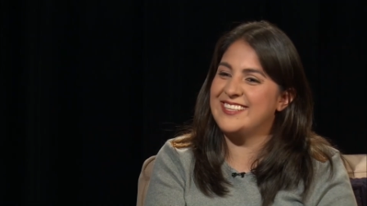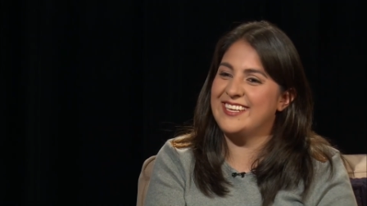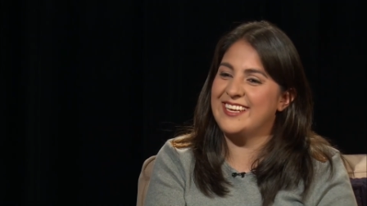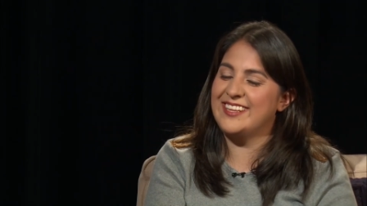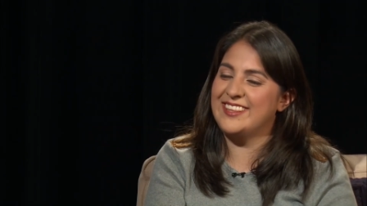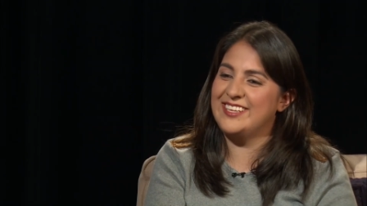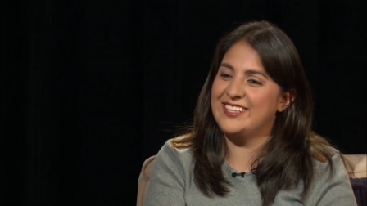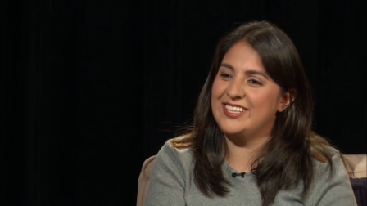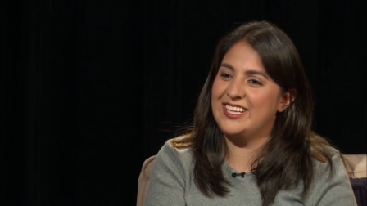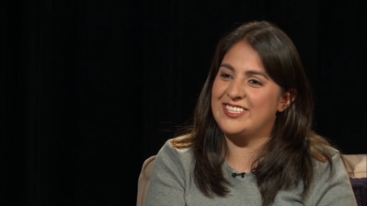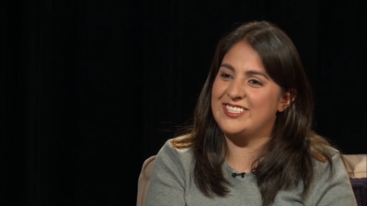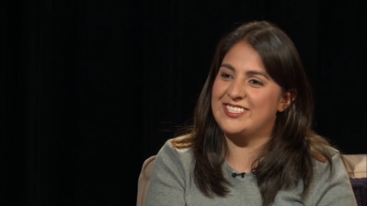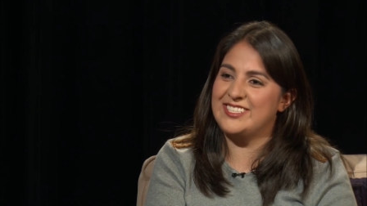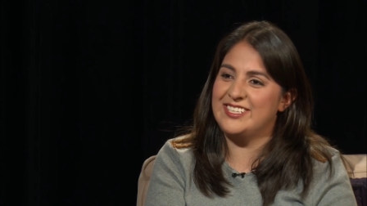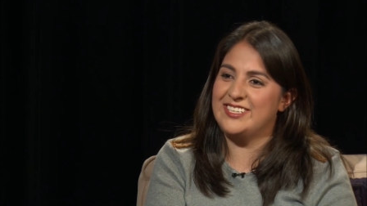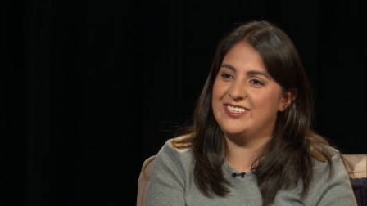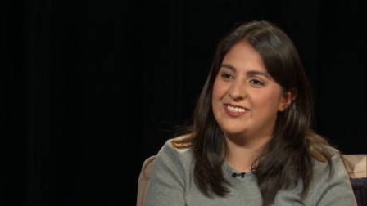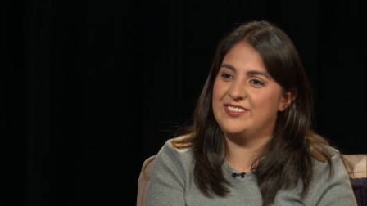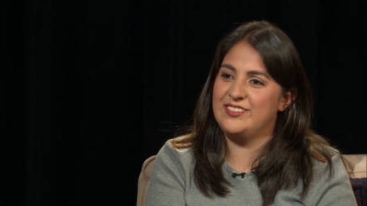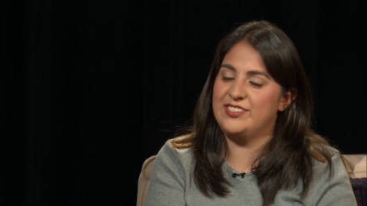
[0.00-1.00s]
I think that's
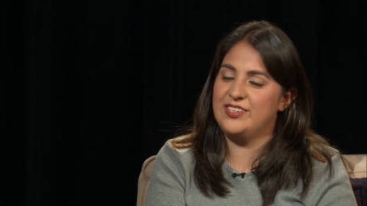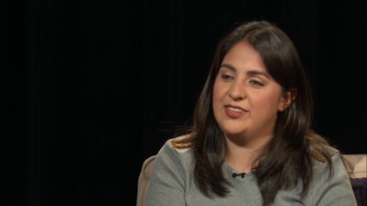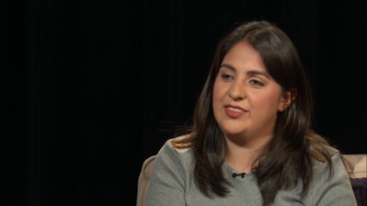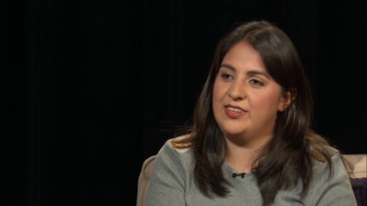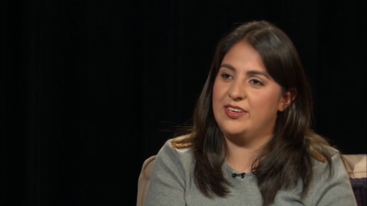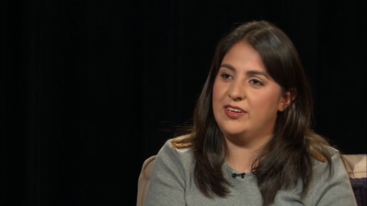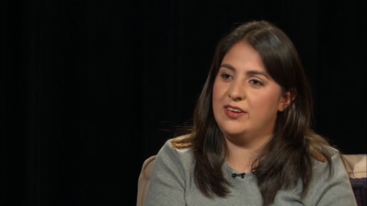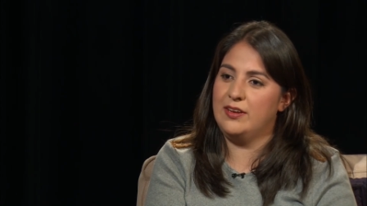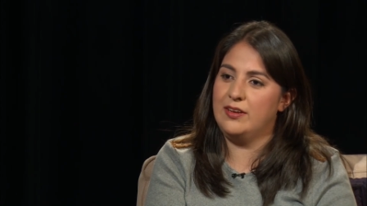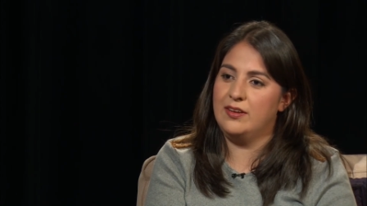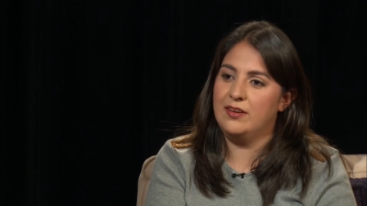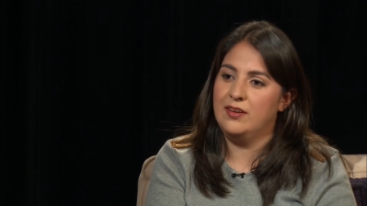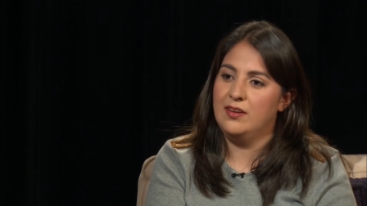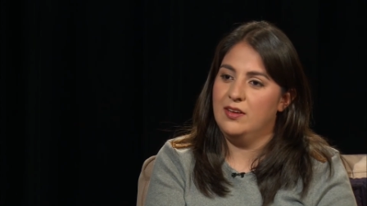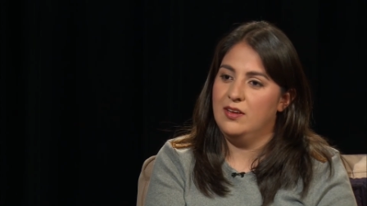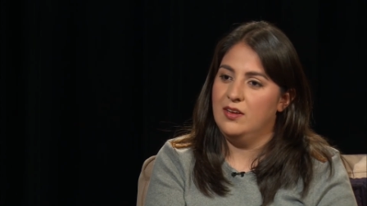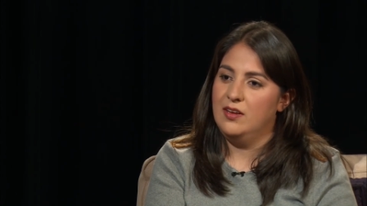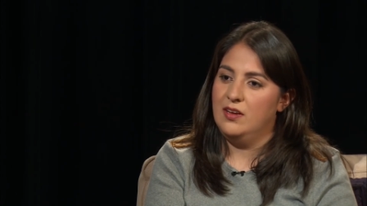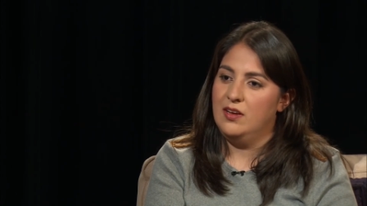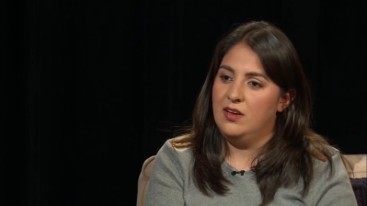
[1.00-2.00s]
the interesting thing. Uh,
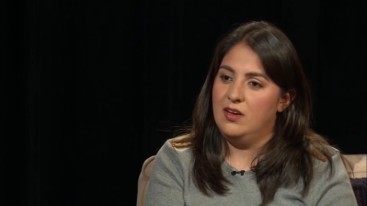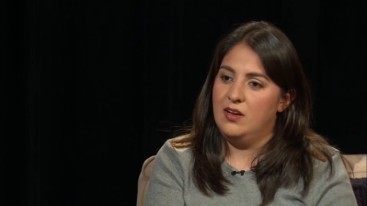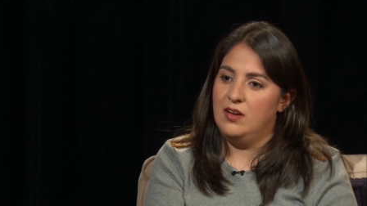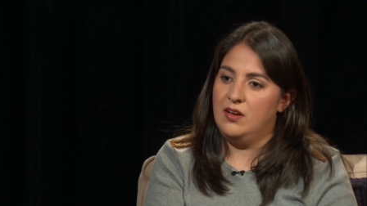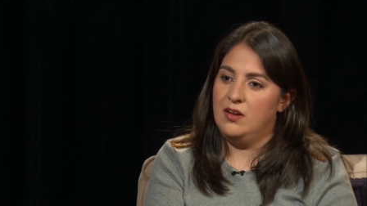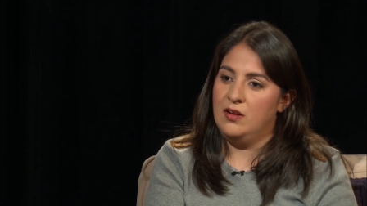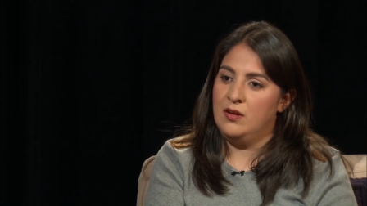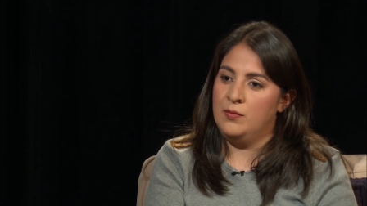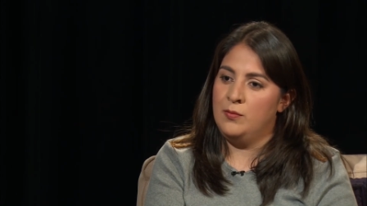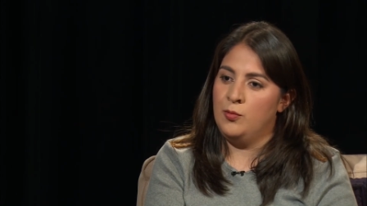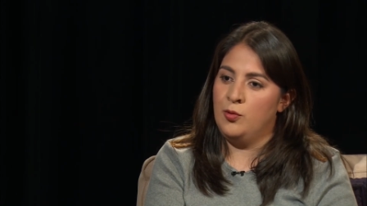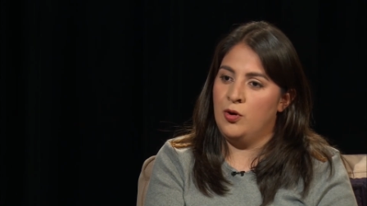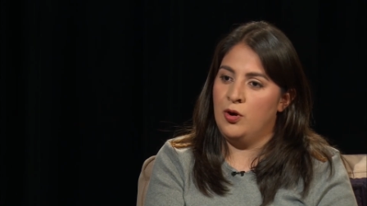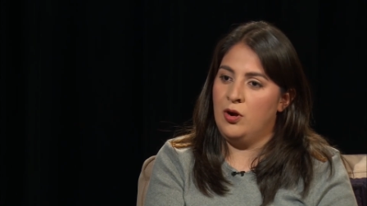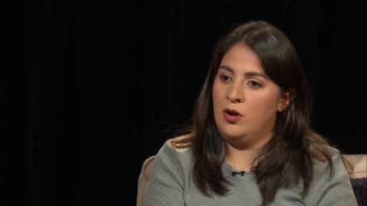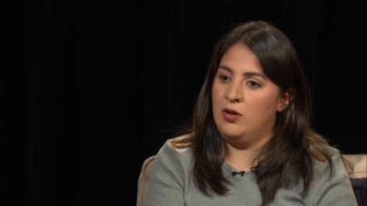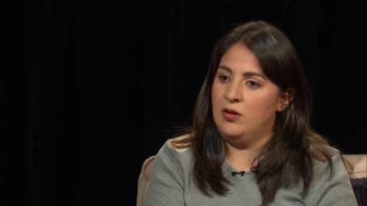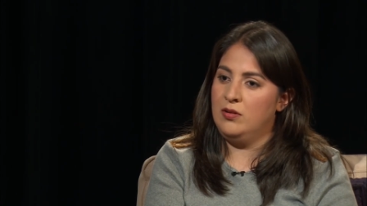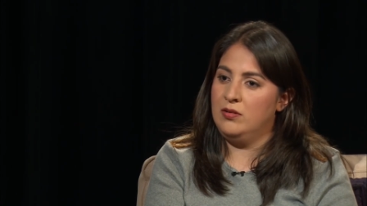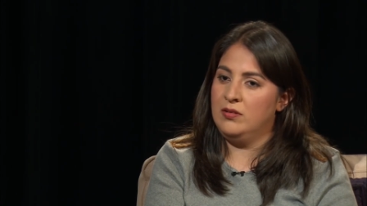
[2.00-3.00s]
um, we're
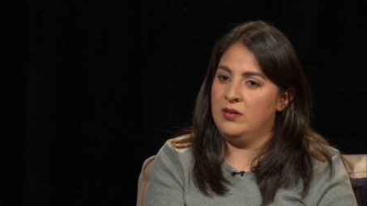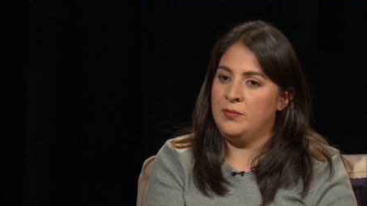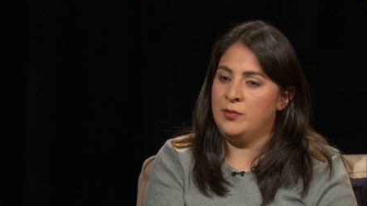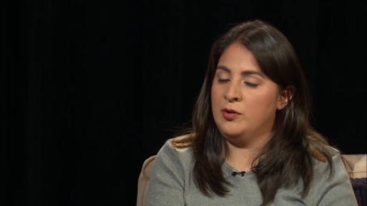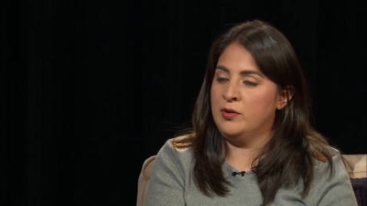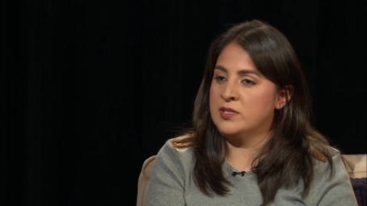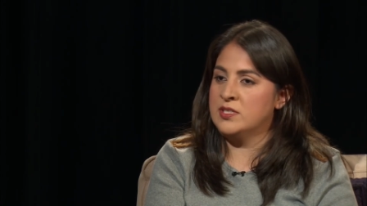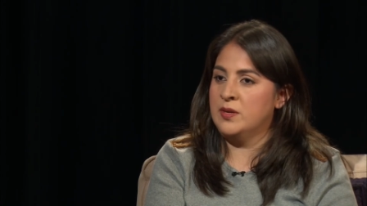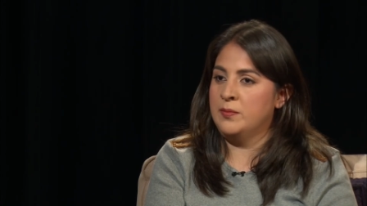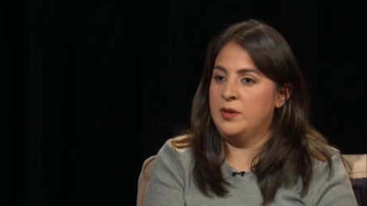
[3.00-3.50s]
all immigrants.